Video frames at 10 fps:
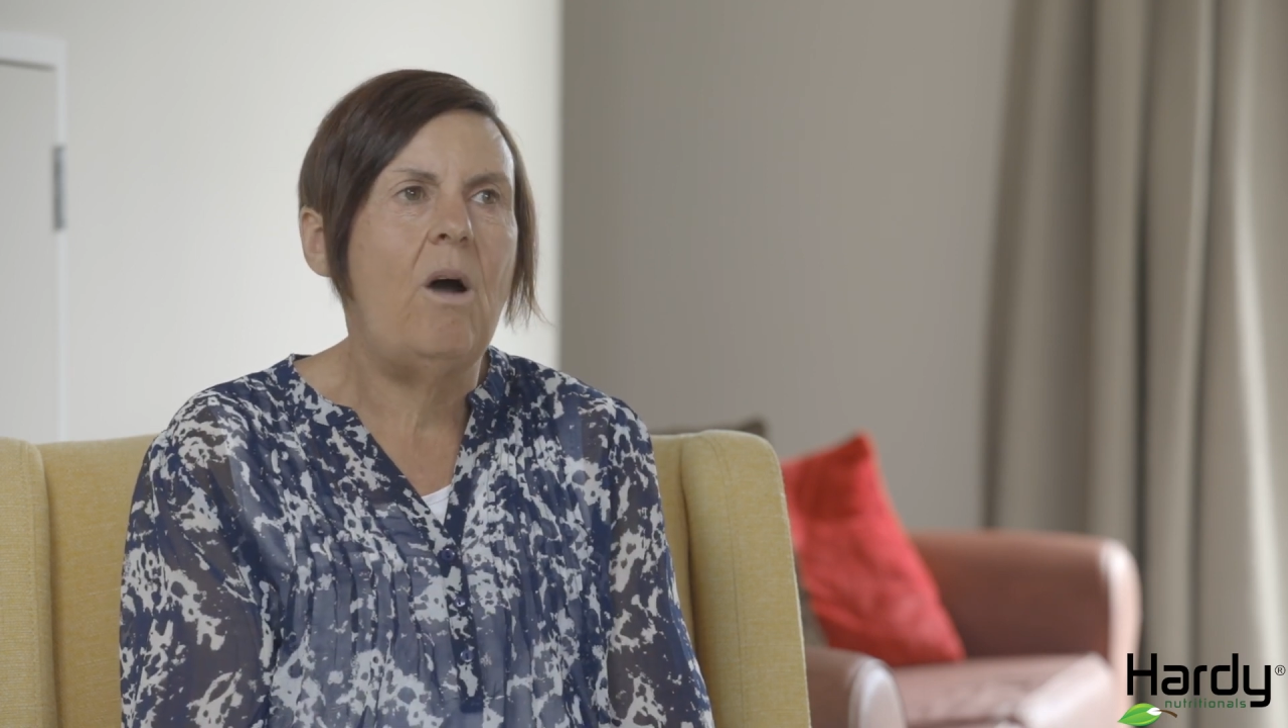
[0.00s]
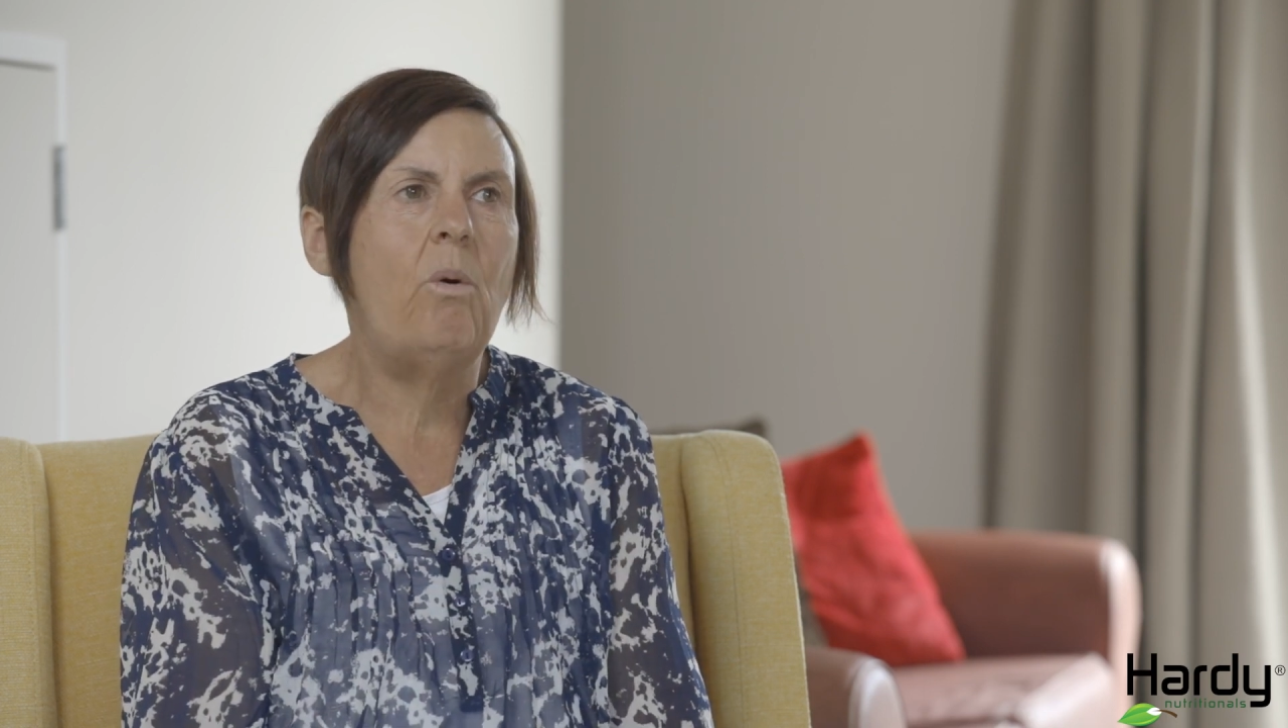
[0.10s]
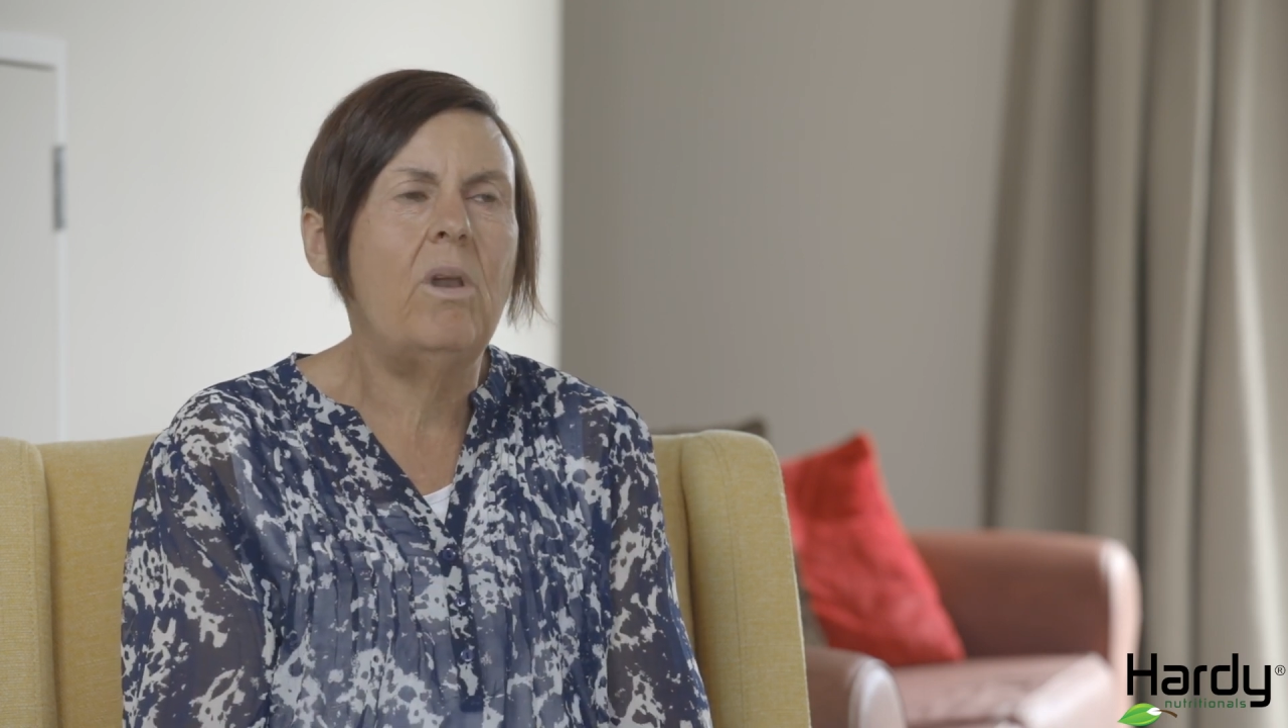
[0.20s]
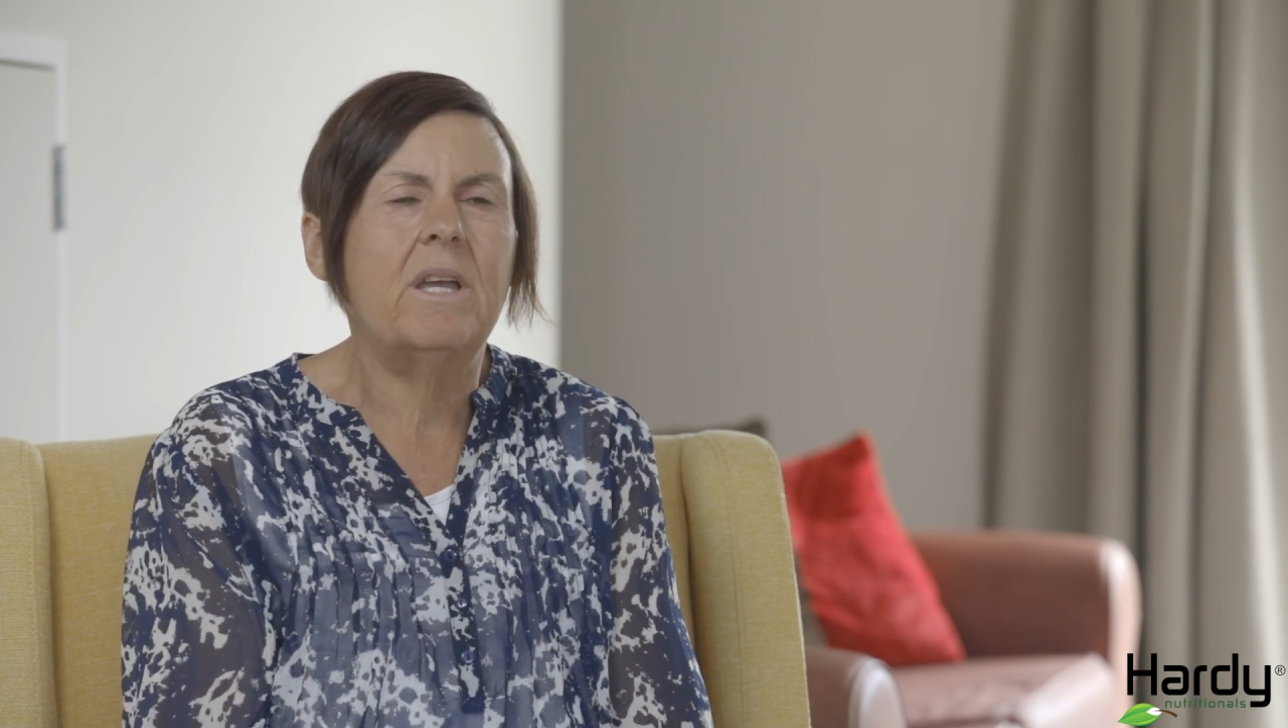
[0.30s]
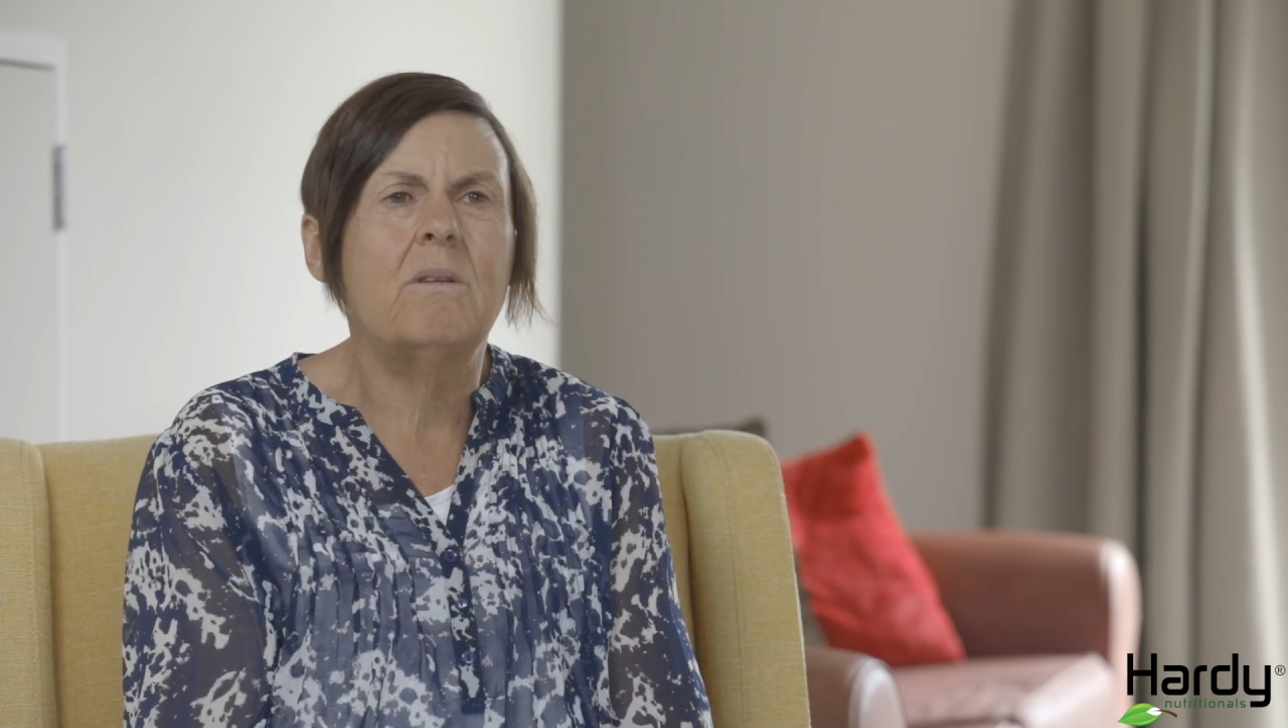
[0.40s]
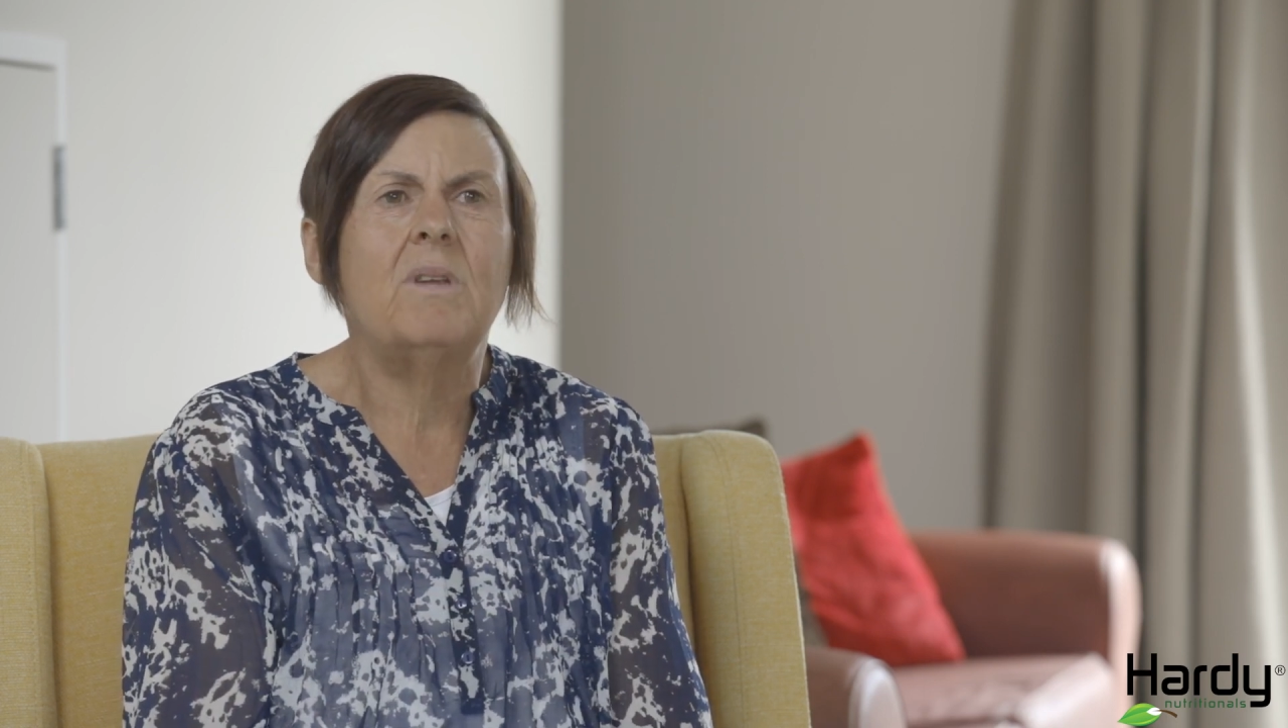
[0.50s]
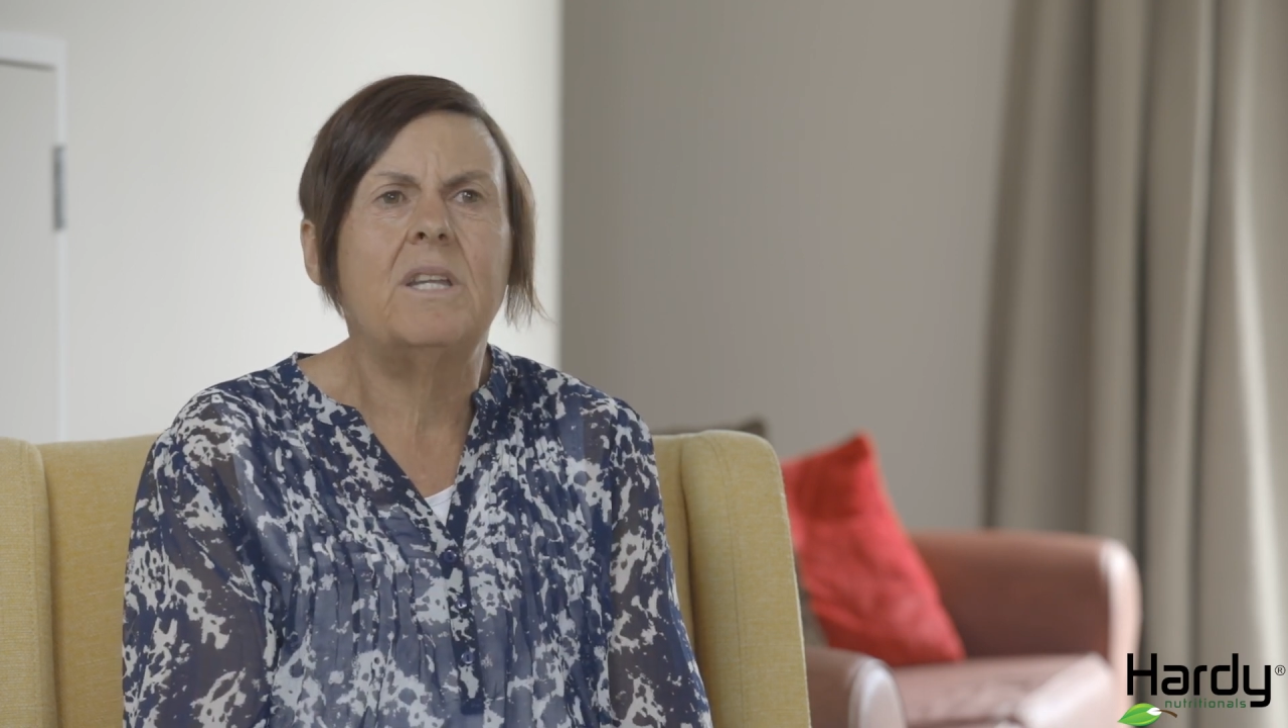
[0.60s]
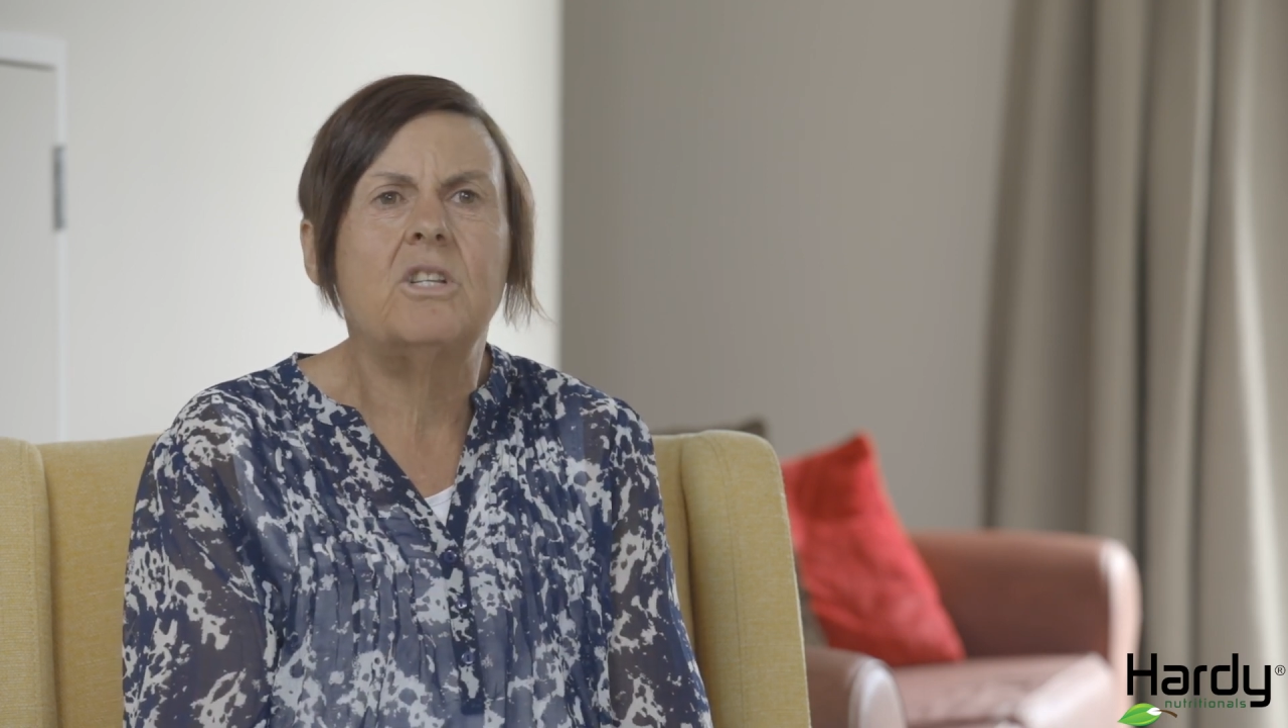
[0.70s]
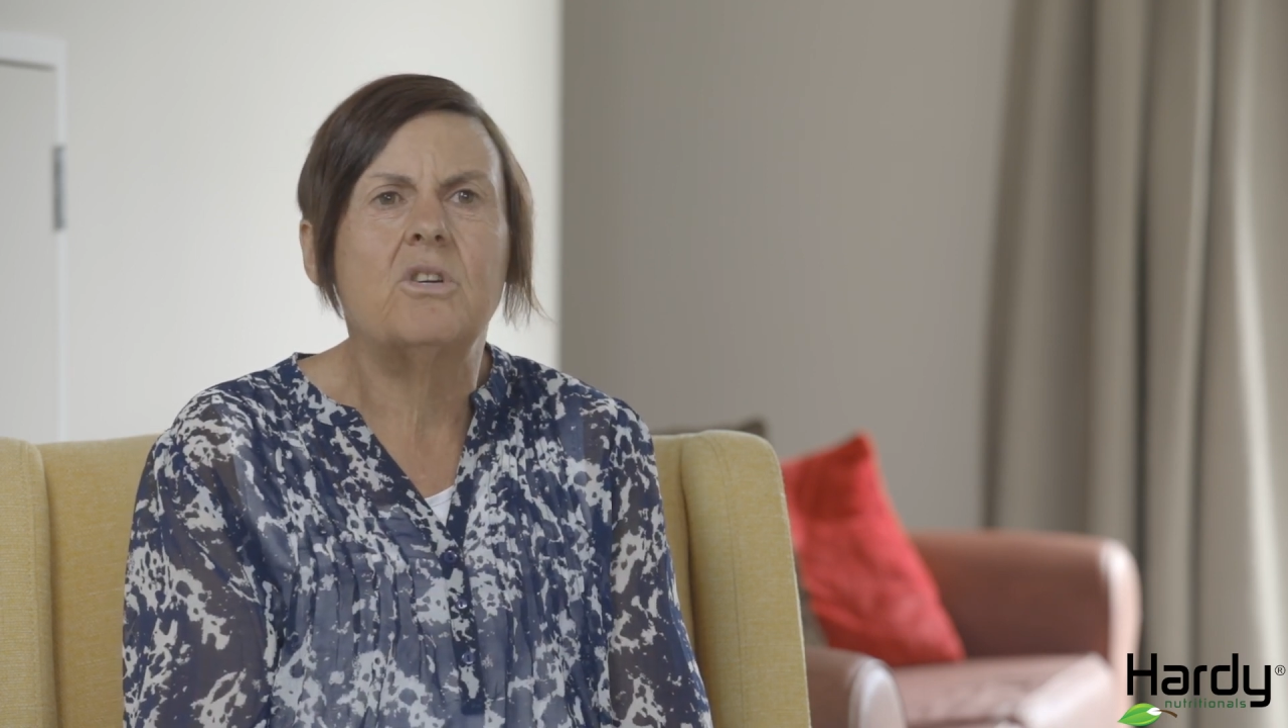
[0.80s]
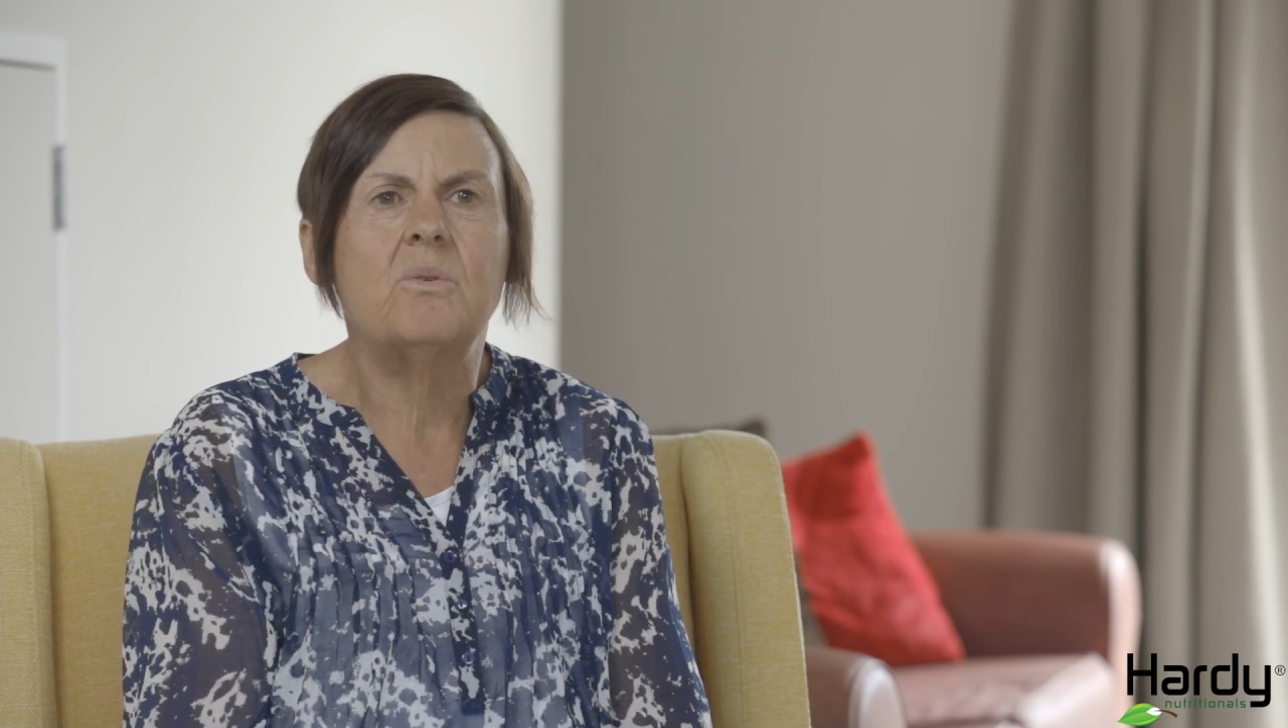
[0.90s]
All I can
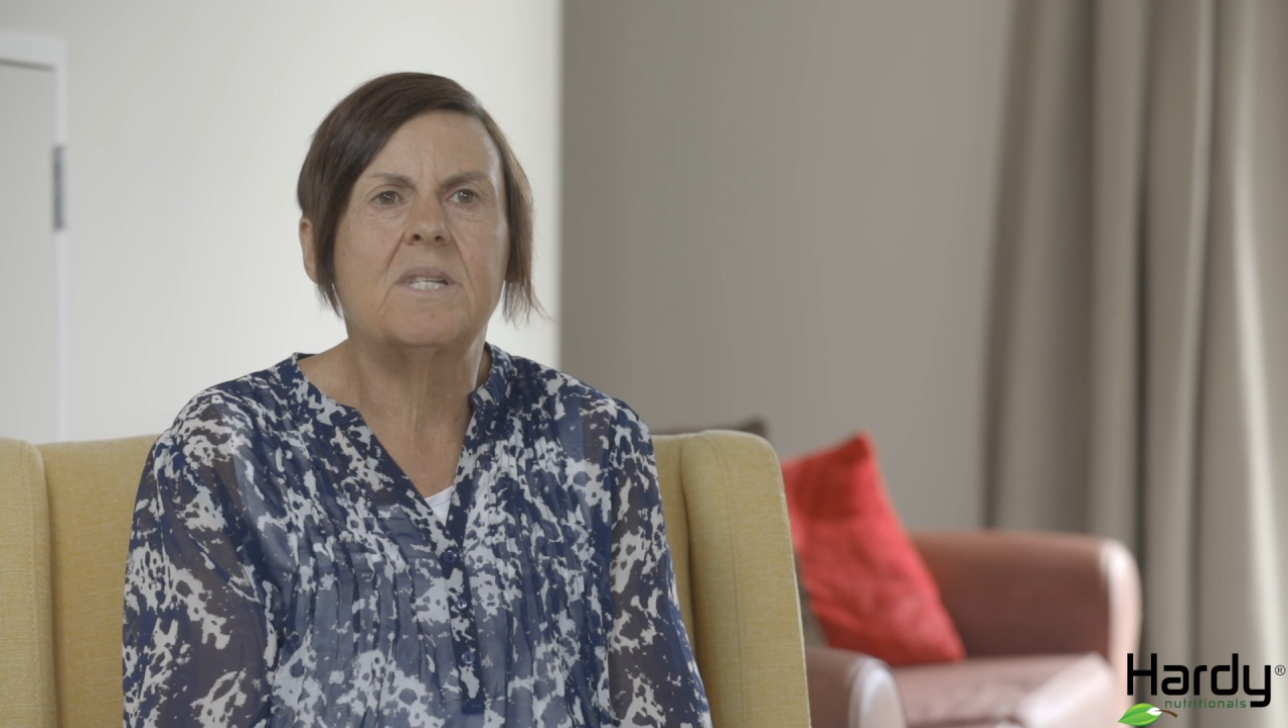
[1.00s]
really do